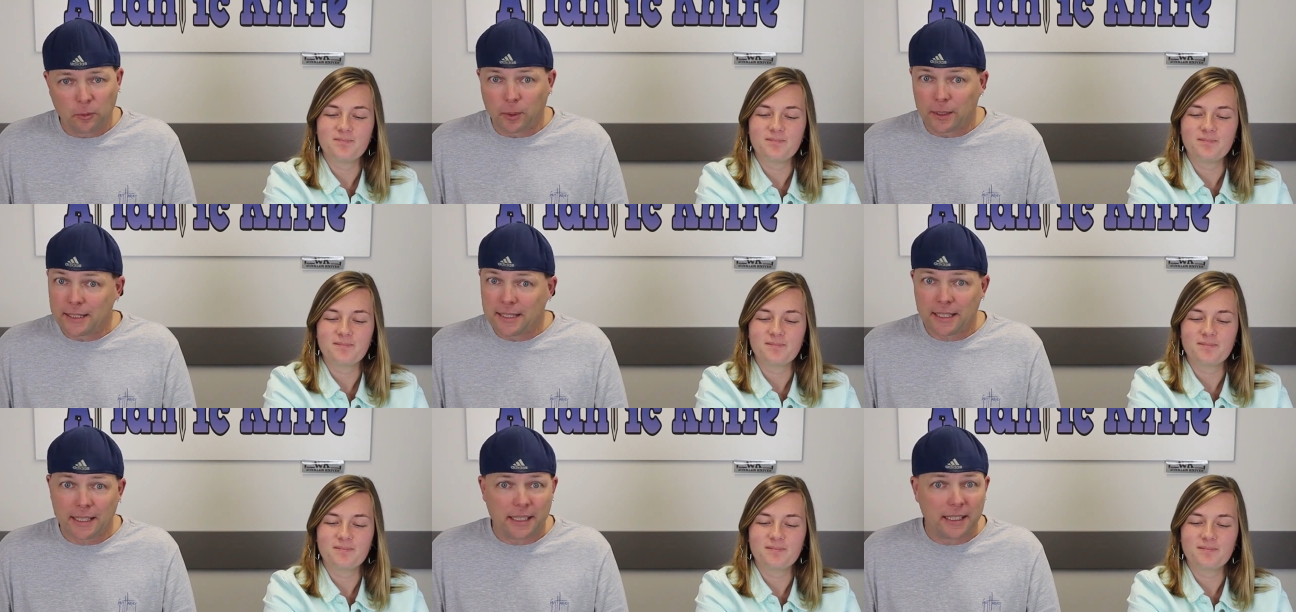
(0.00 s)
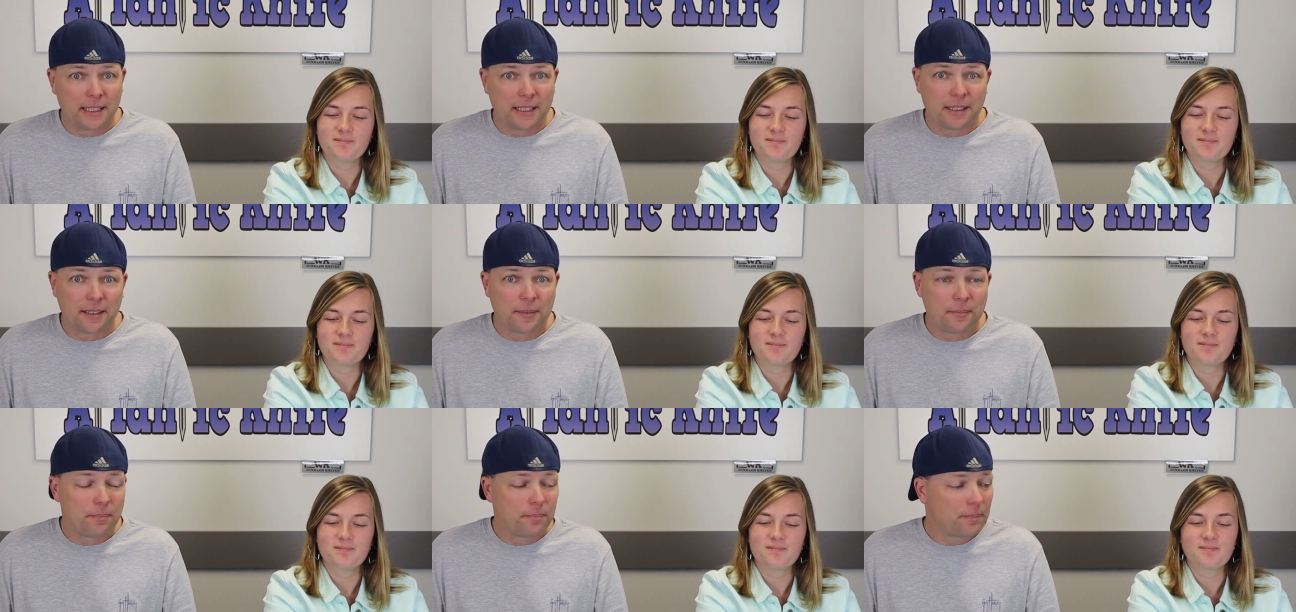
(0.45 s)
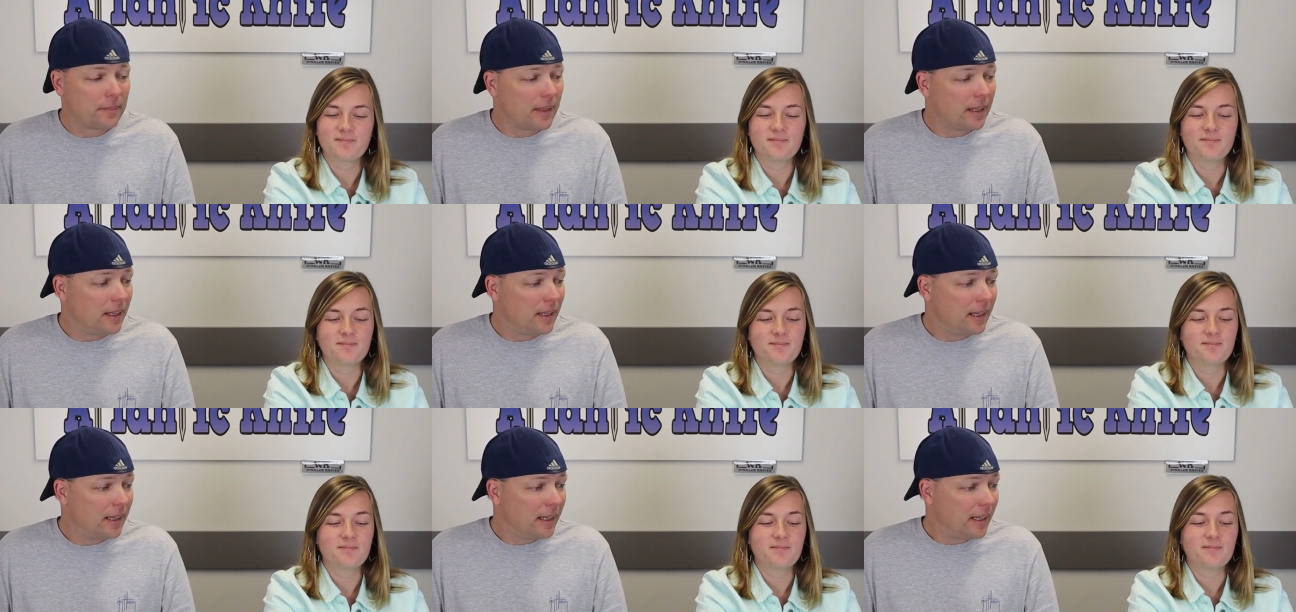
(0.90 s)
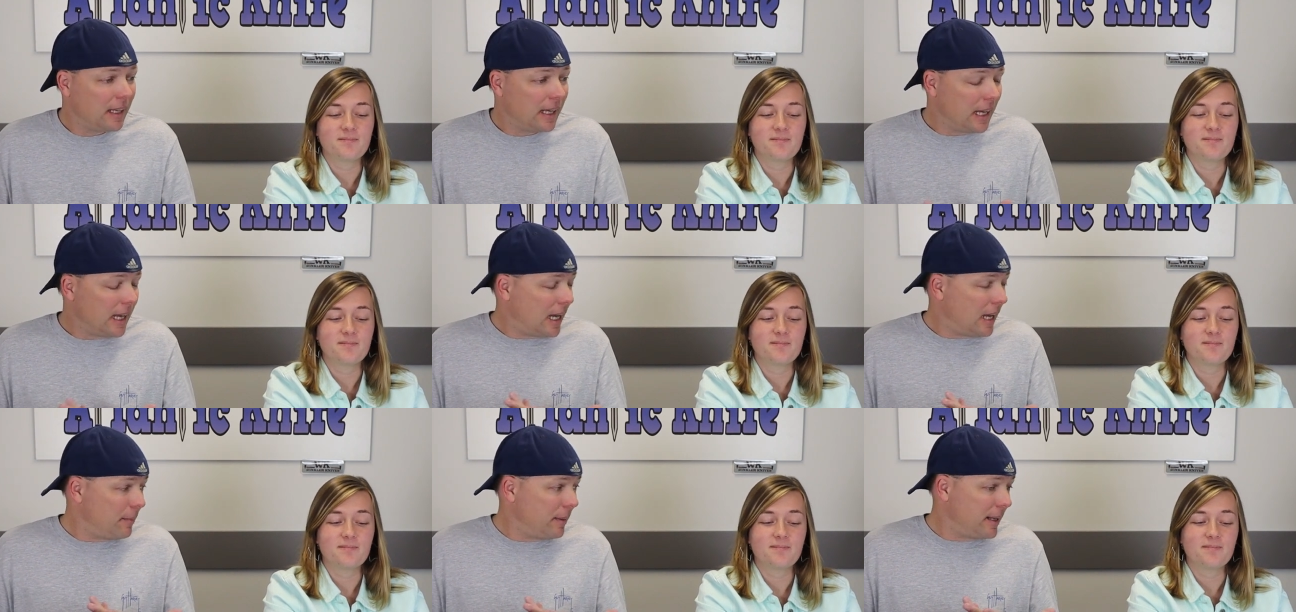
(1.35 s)
Speaker 1: Once again,
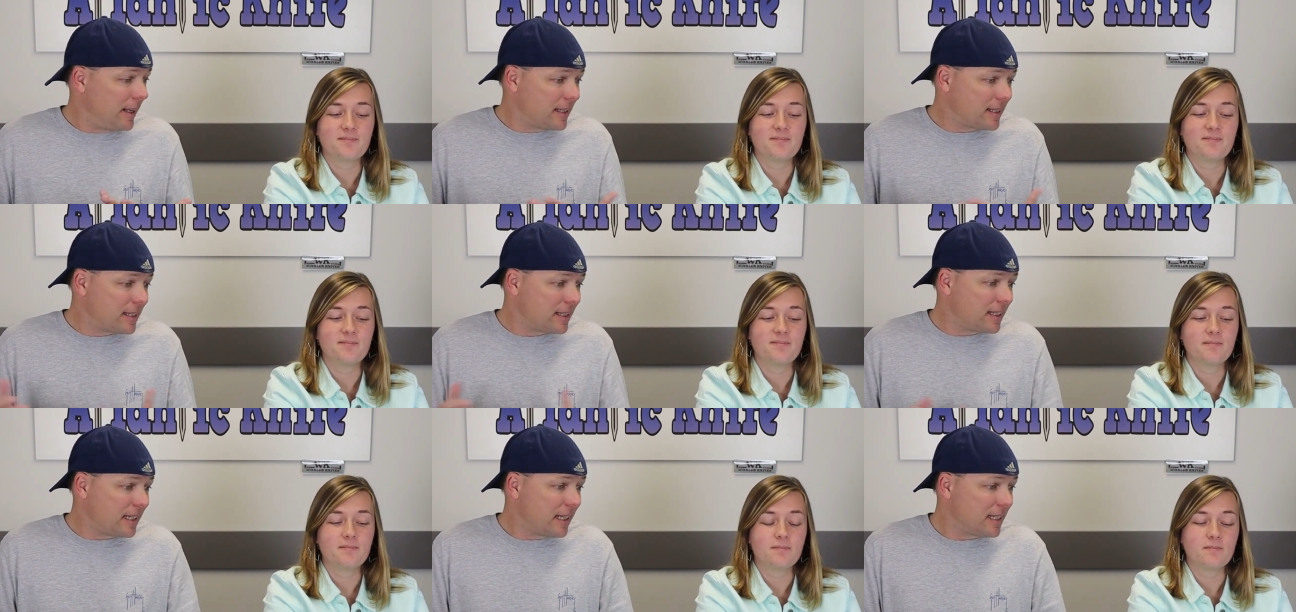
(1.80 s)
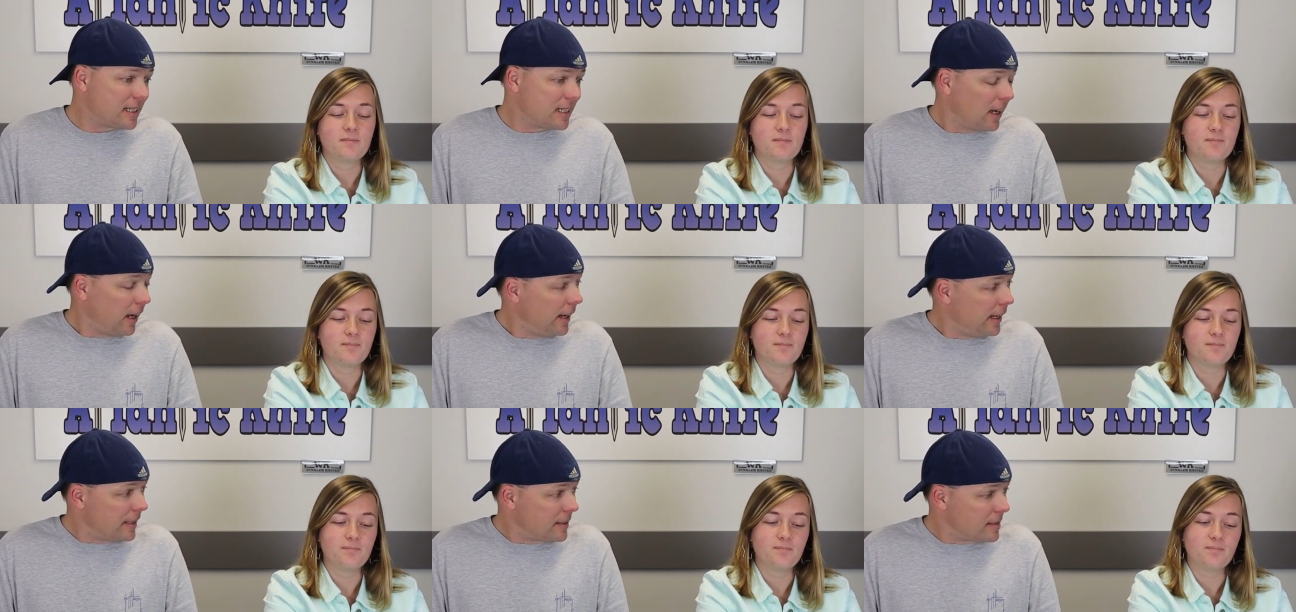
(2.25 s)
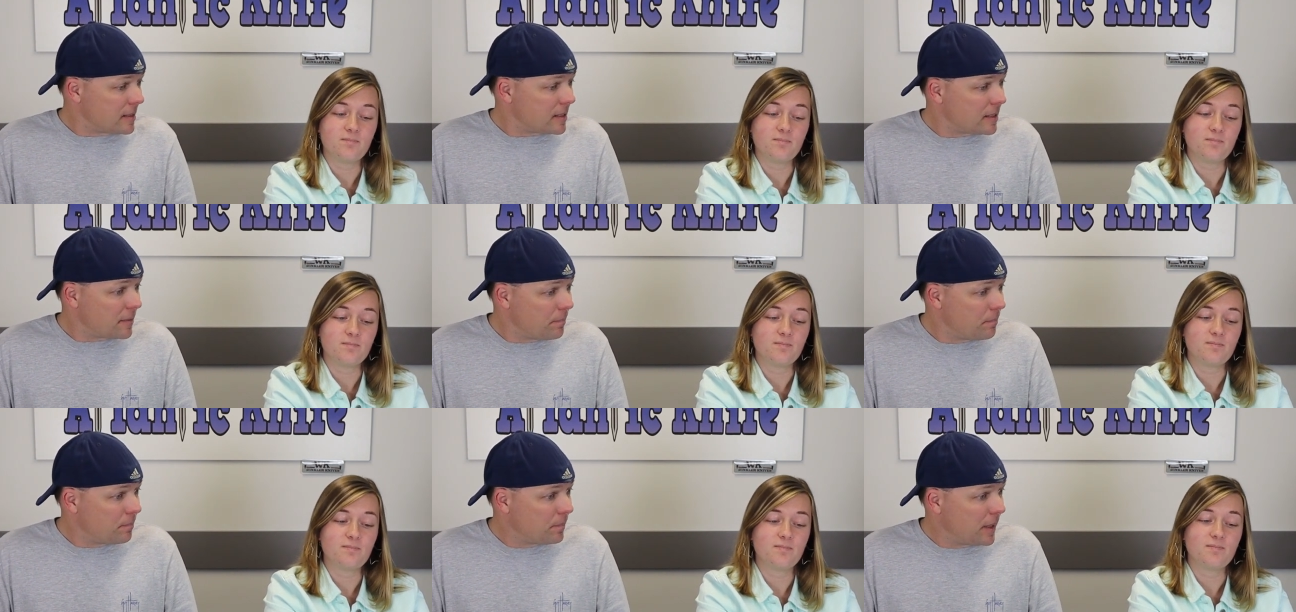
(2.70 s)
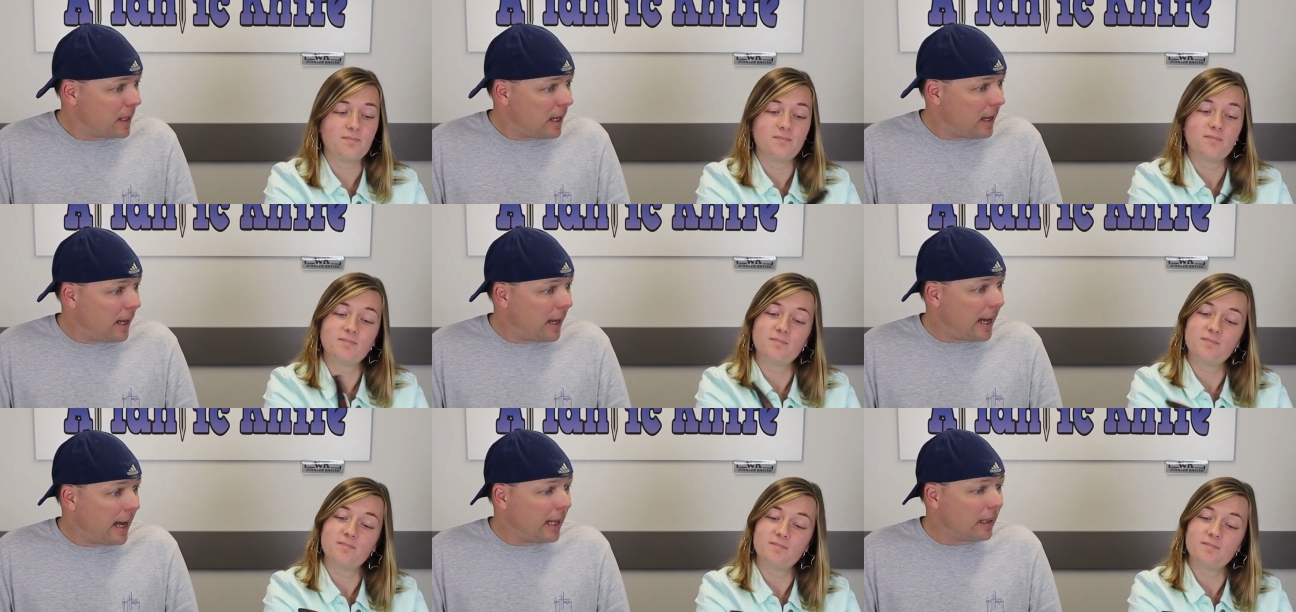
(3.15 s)
I mean, it's it's nice.
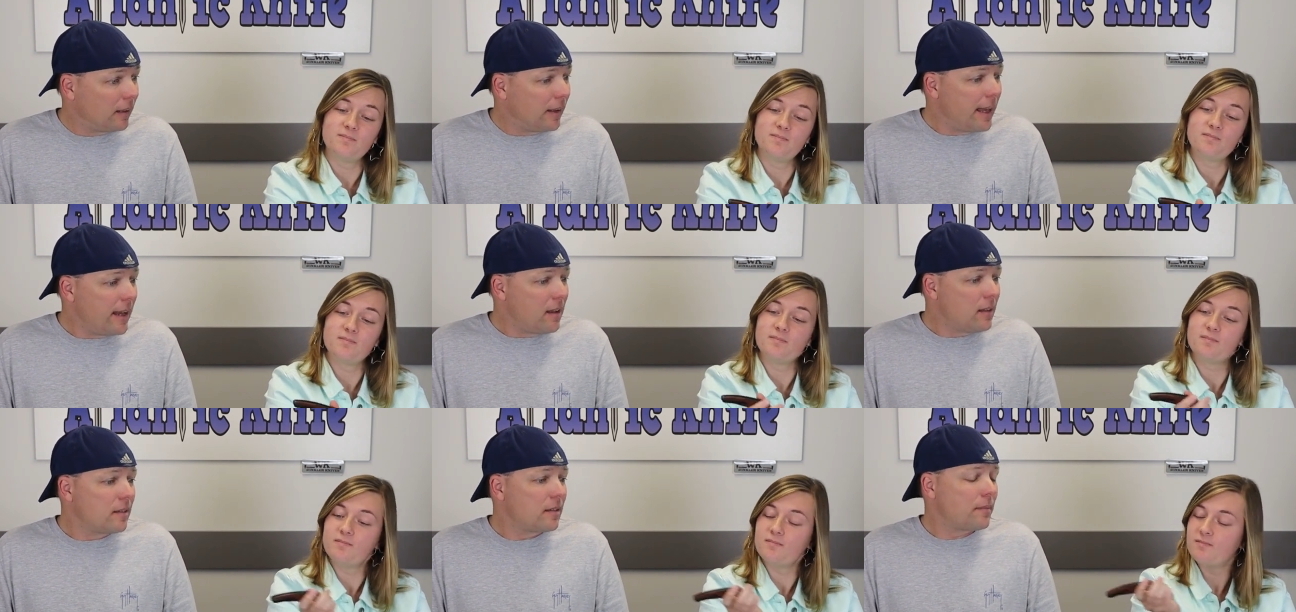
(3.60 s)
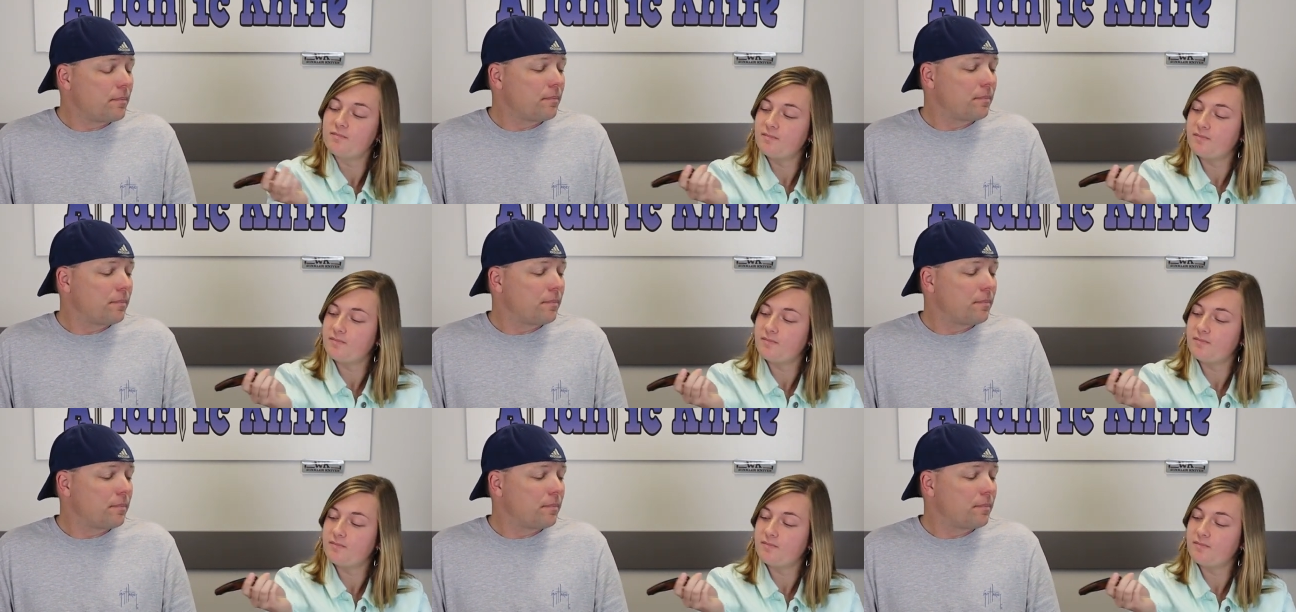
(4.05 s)
I like.